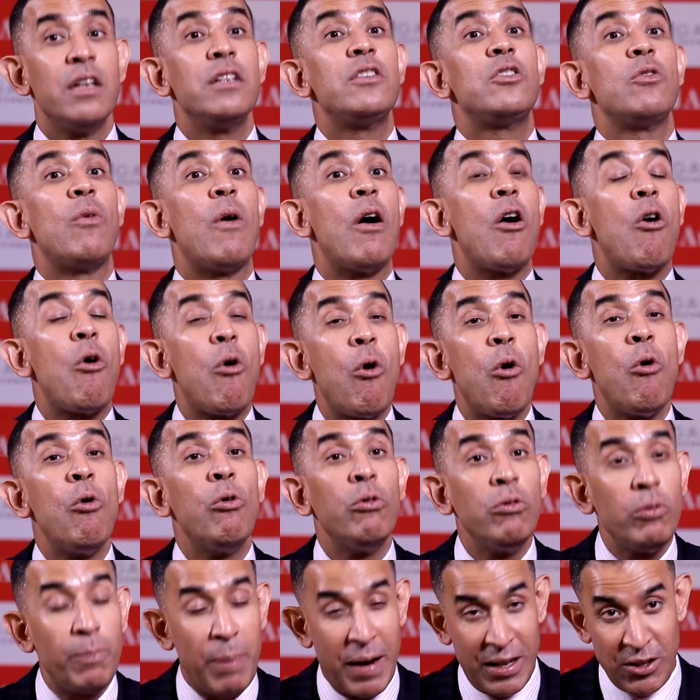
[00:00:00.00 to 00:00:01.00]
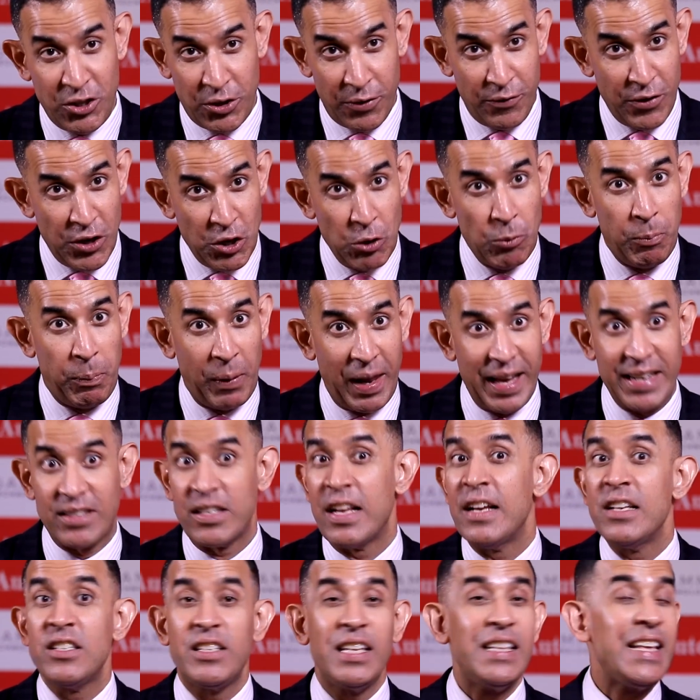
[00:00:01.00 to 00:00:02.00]
to a whole bunch of new players.
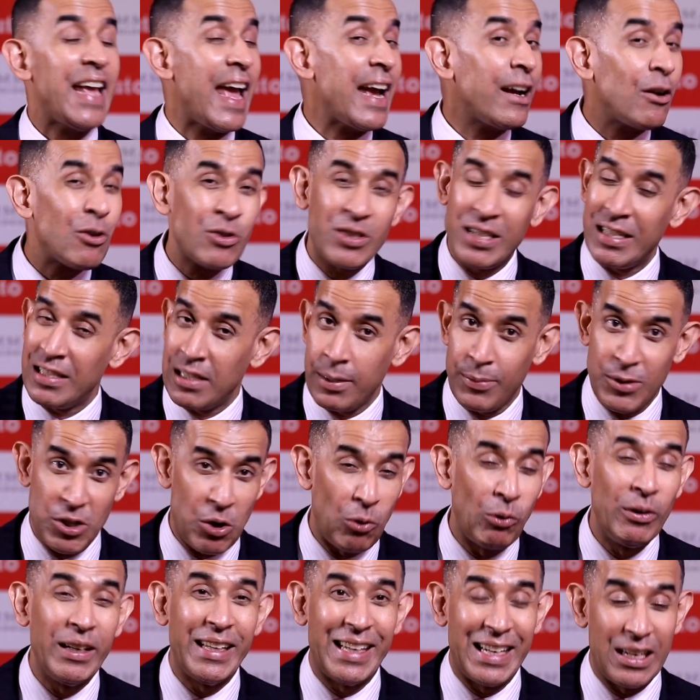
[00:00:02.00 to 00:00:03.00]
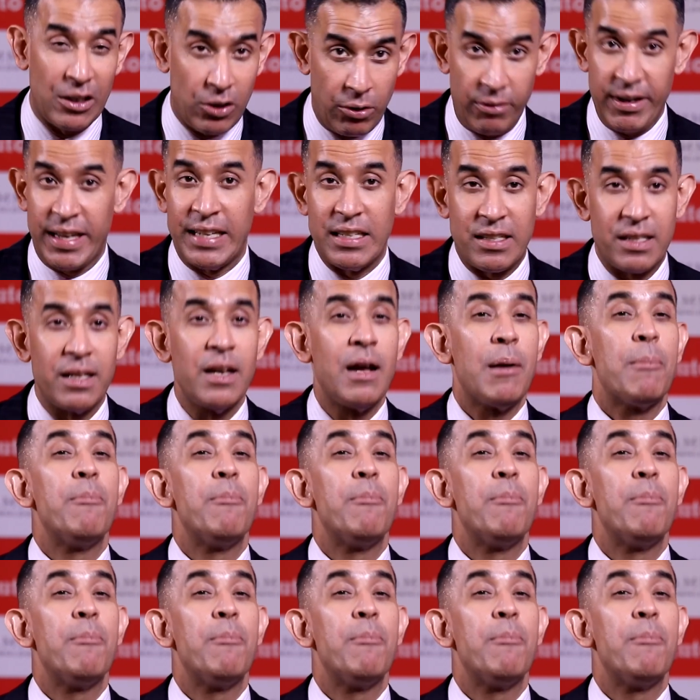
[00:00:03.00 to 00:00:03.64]
See, the ecosystem has only increased.